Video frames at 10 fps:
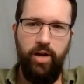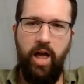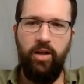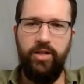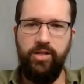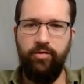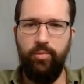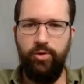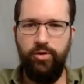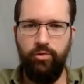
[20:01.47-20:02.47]
realities of
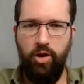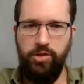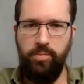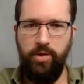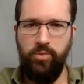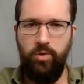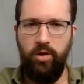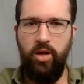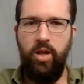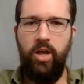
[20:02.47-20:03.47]
commercial crawl space work